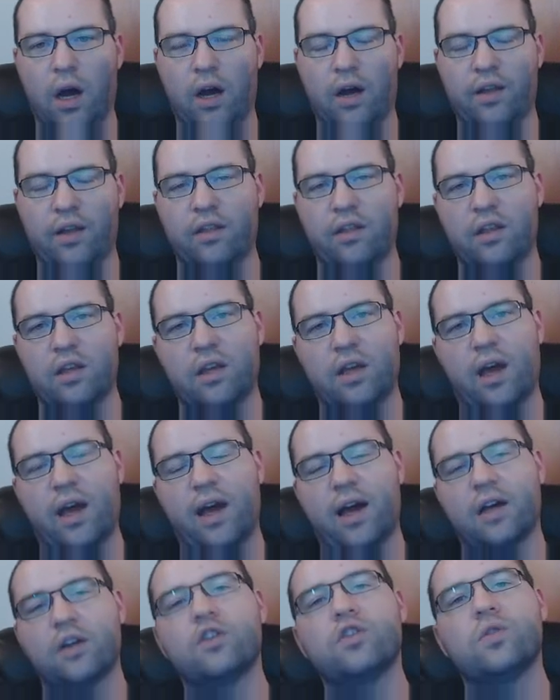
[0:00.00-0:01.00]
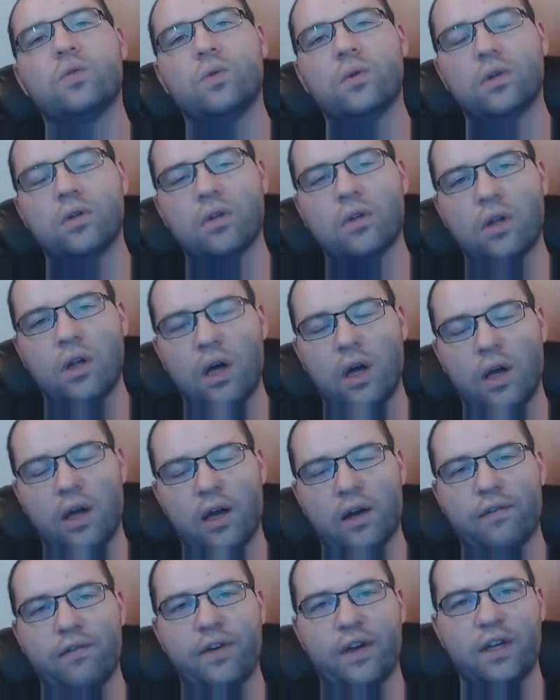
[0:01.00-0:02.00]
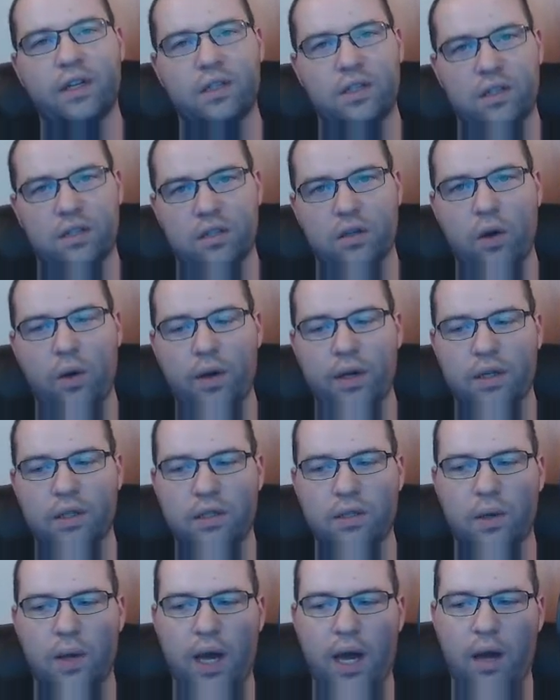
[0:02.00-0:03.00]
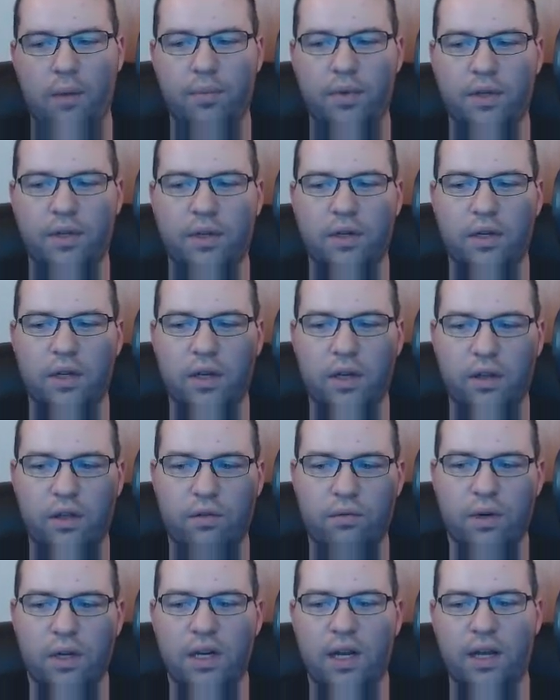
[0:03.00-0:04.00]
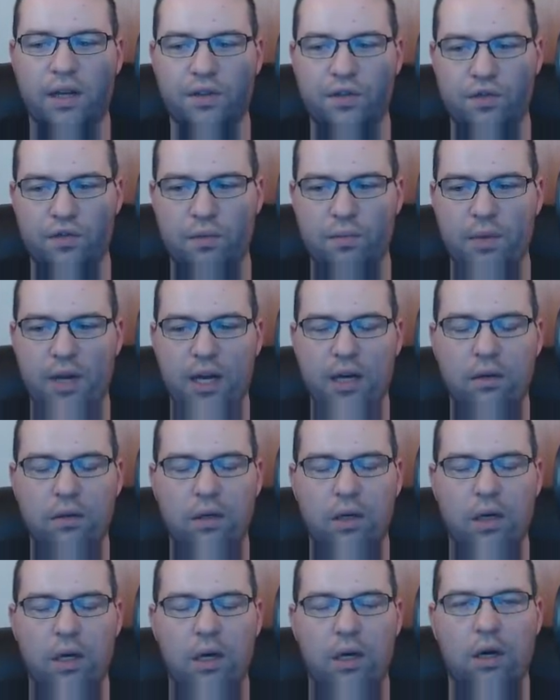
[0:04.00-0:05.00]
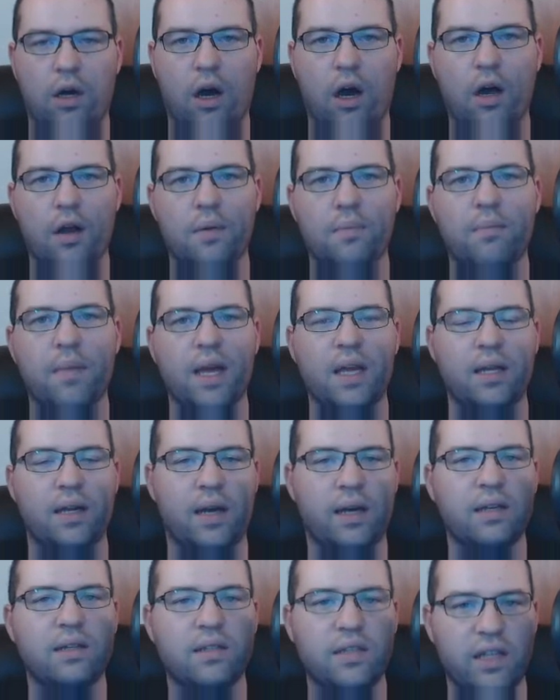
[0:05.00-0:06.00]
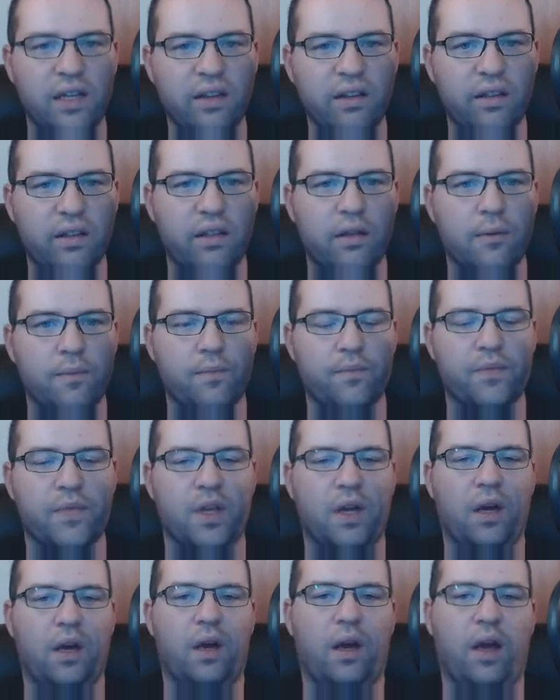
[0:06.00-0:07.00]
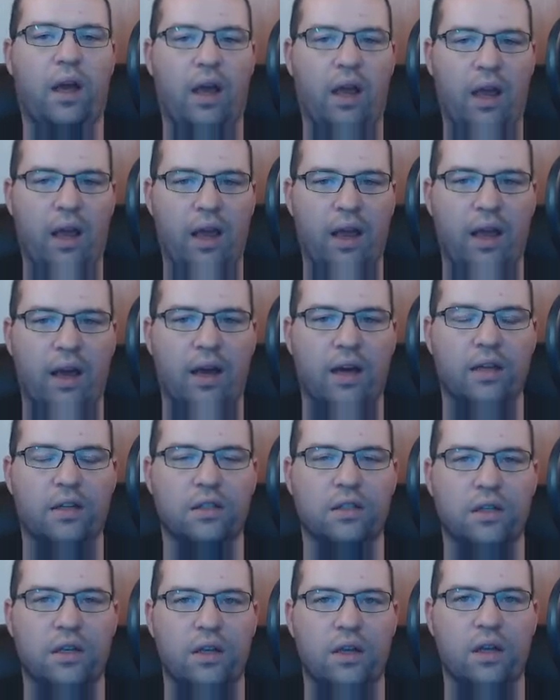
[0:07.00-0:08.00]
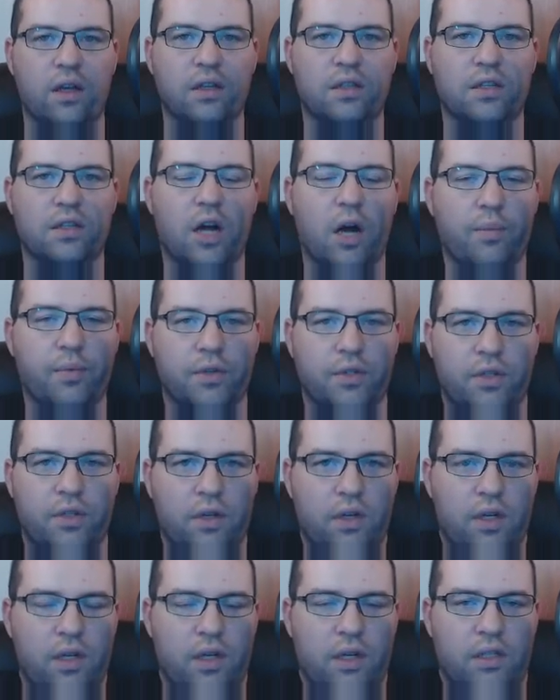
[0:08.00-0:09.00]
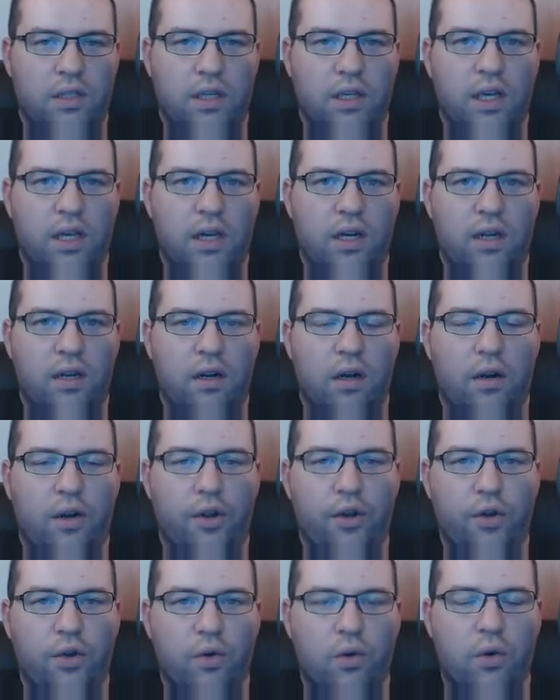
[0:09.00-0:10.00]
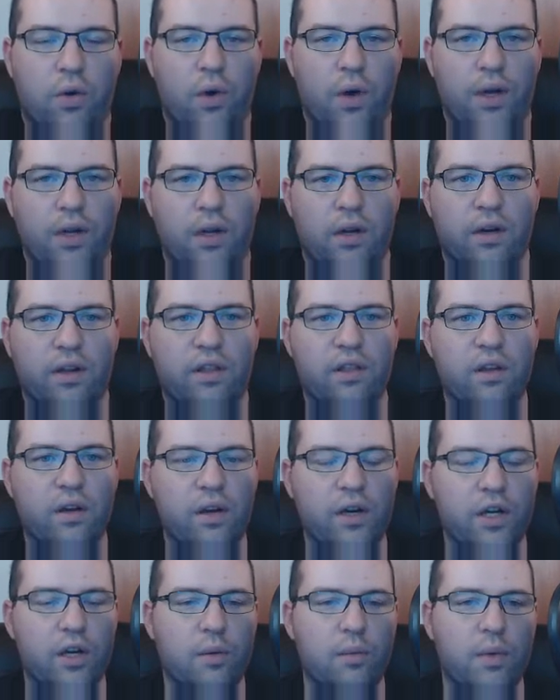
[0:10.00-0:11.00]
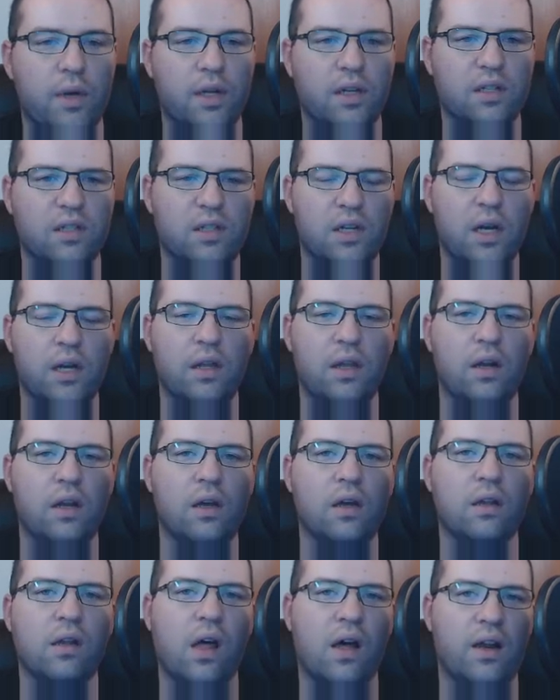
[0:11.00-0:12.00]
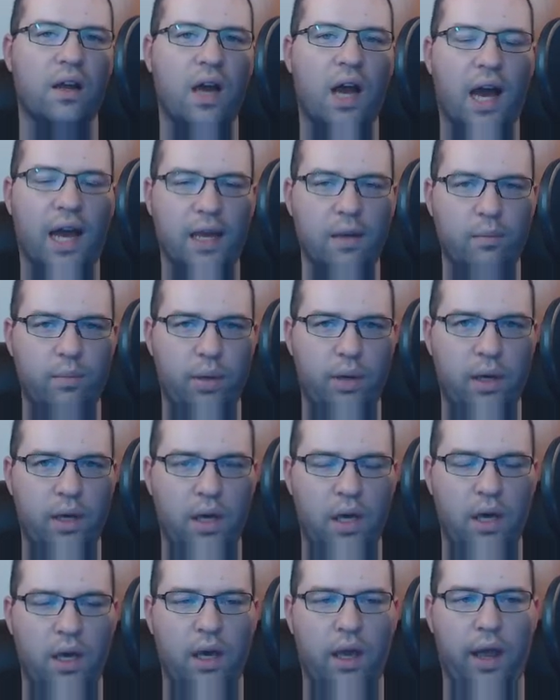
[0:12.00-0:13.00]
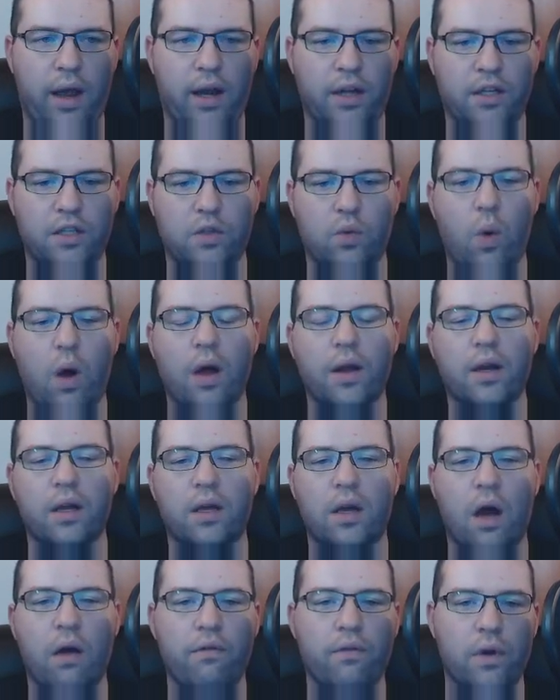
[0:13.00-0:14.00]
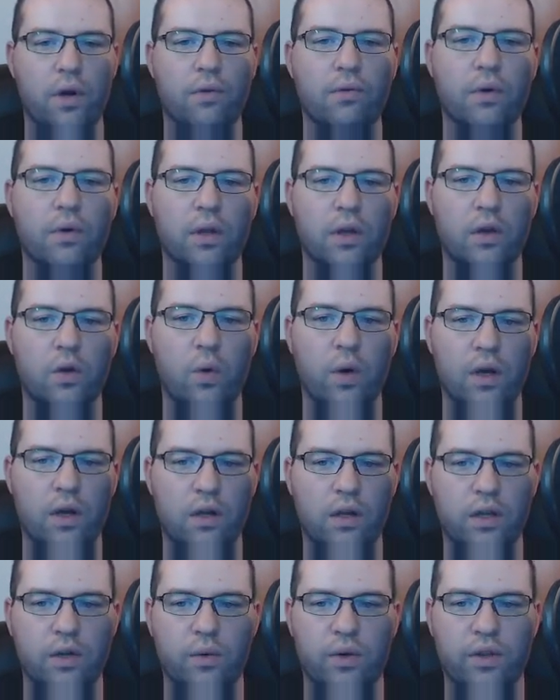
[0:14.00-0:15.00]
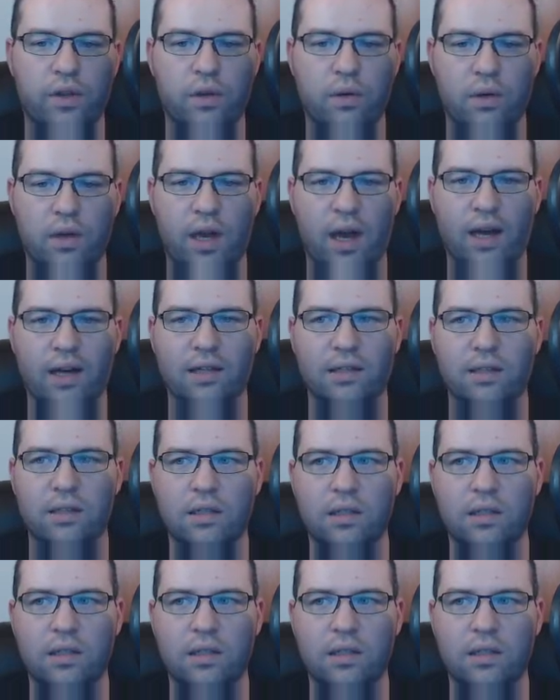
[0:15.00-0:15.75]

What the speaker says: The actual event is going to happen 3 days from now on May 19th. And it's an opportunity to get in on a new coin on Ethereum, and it's not getting a lot of hype, and I just wanted to cover it really quickly with you guys.